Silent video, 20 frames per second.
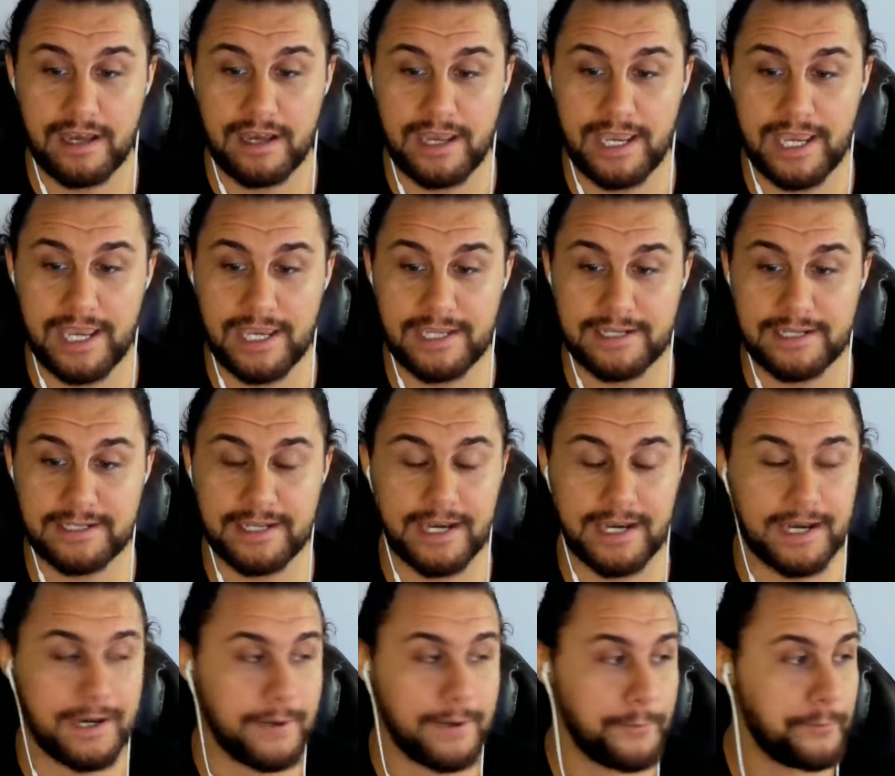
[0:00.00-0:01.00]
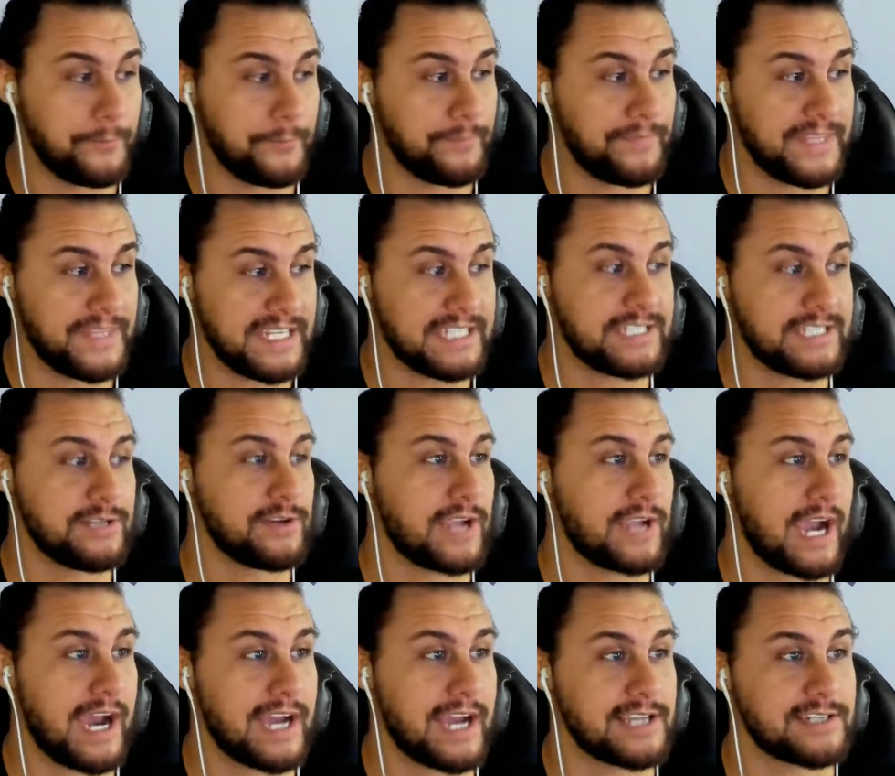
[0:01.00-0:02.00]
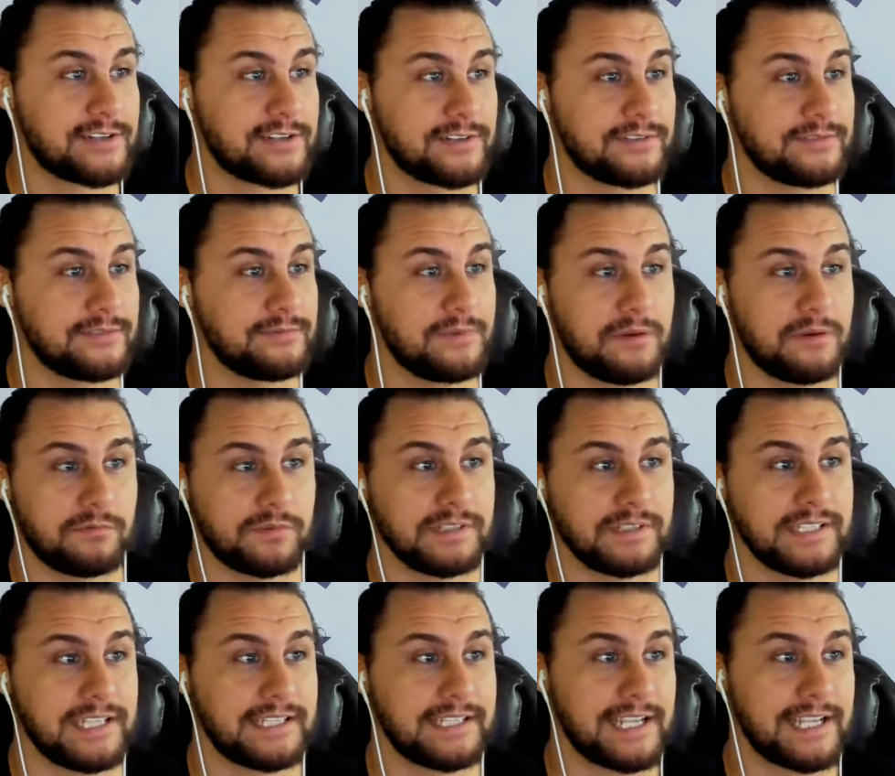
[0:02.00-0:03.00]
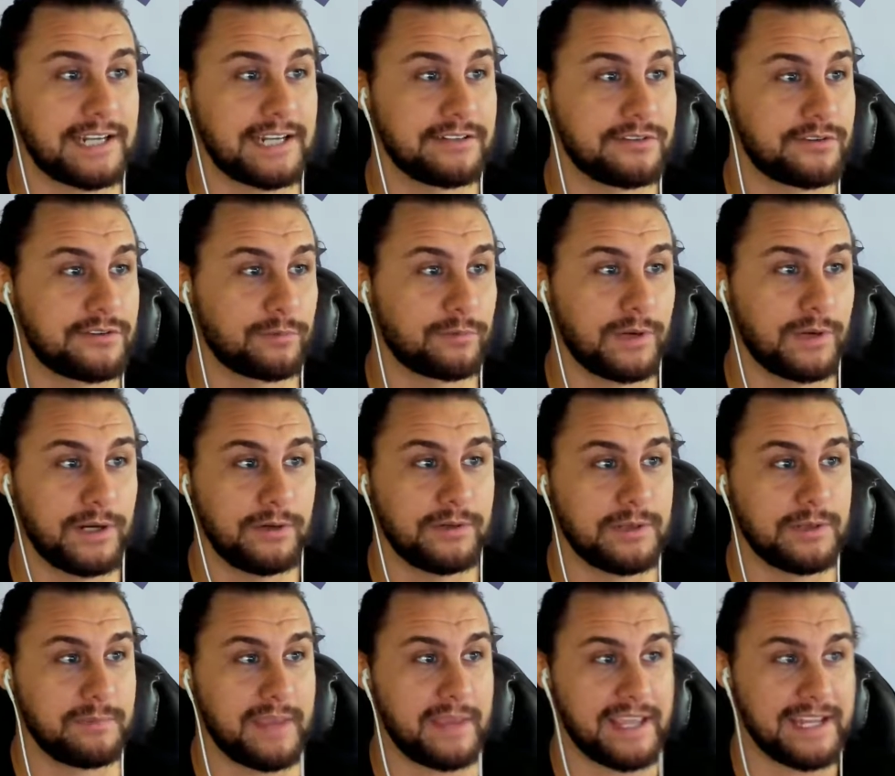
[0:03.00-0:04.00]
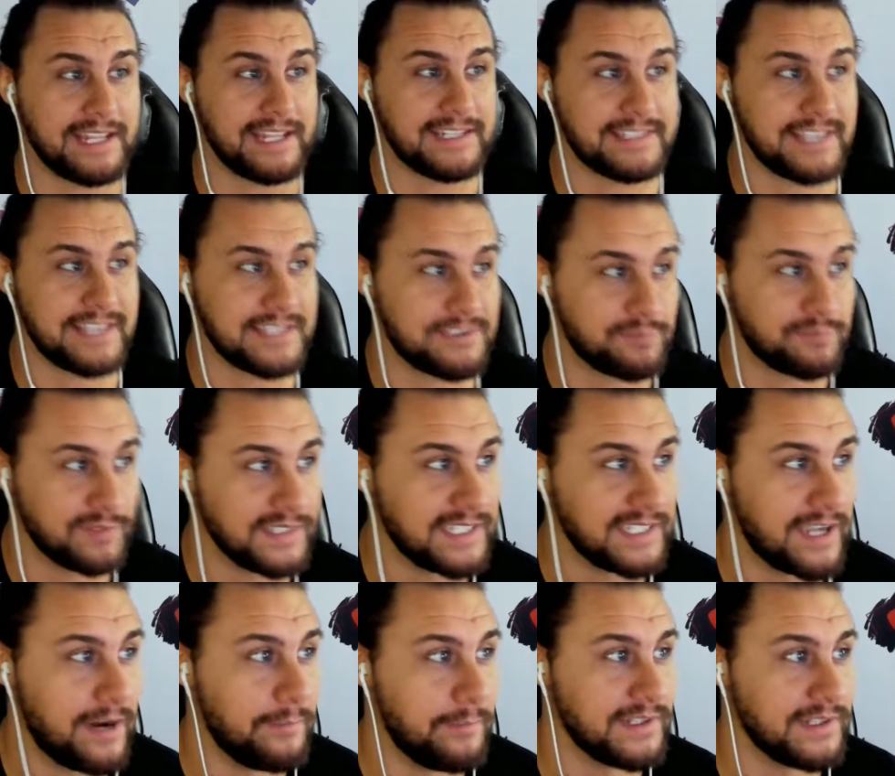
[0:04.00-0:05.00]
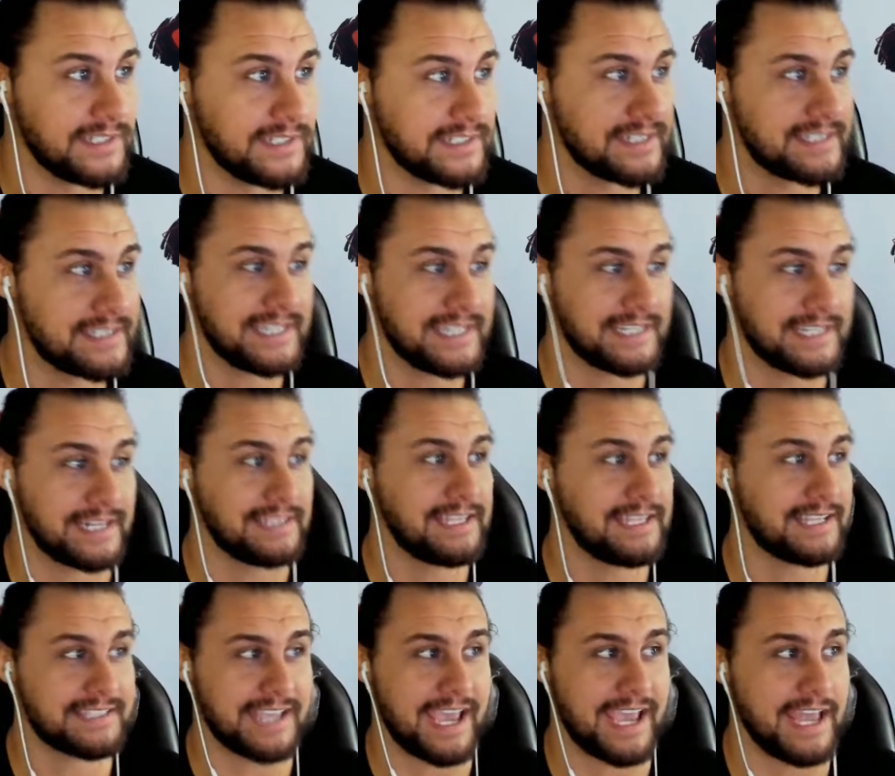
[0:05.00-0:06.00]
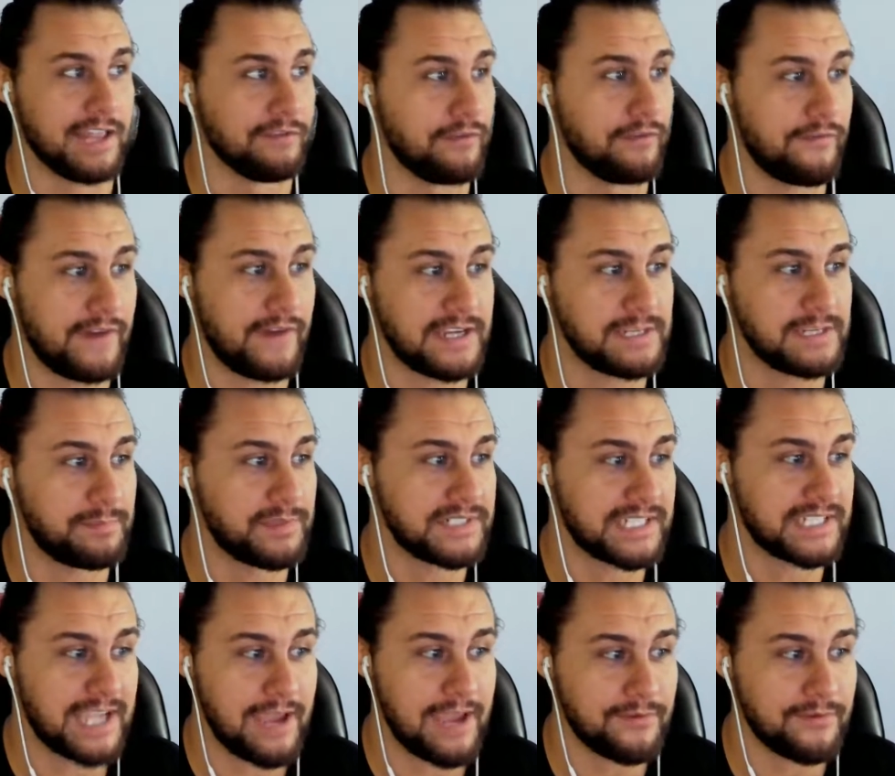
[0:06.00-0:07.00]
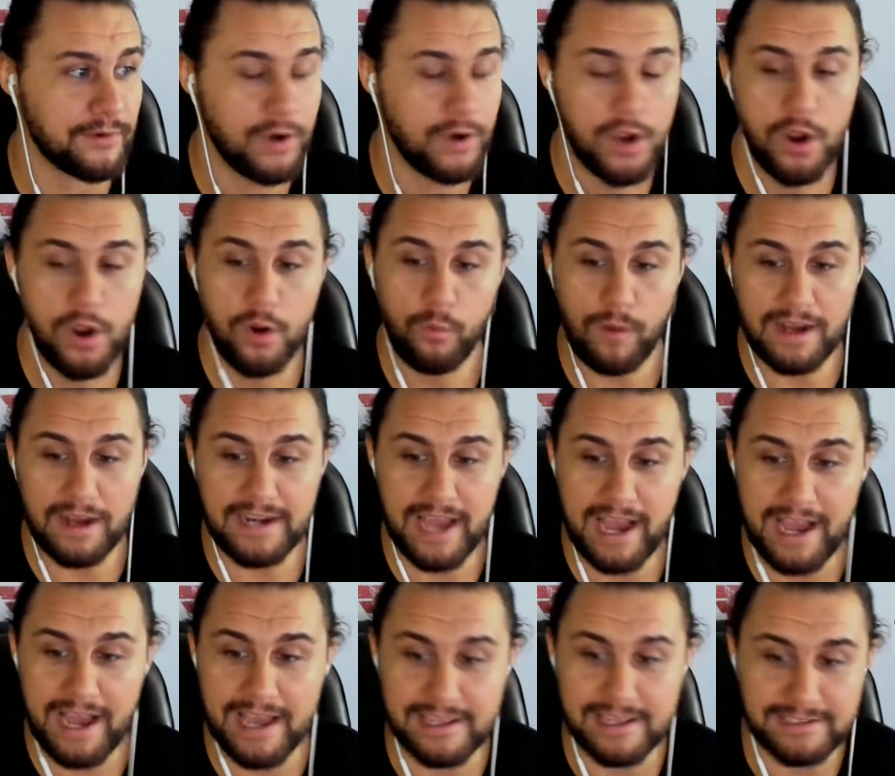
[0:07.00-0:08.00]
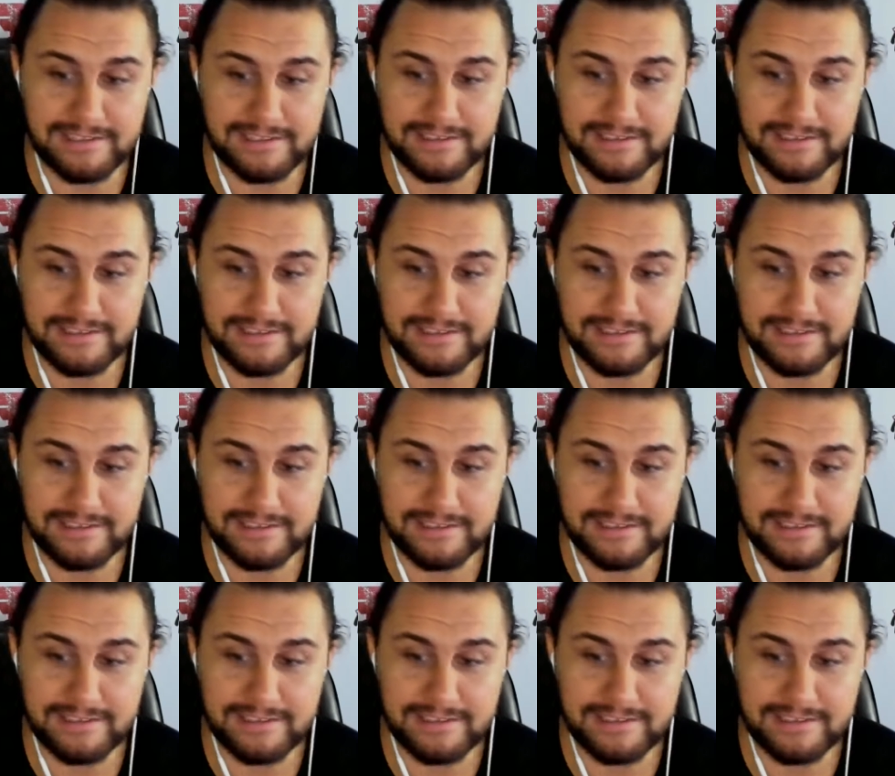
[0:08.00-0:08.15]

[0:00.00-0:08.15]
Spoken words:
And these two guys are really at the end of their road, and man, it's really humbling to see. And I think it's a hell of a fight to put together. Why not?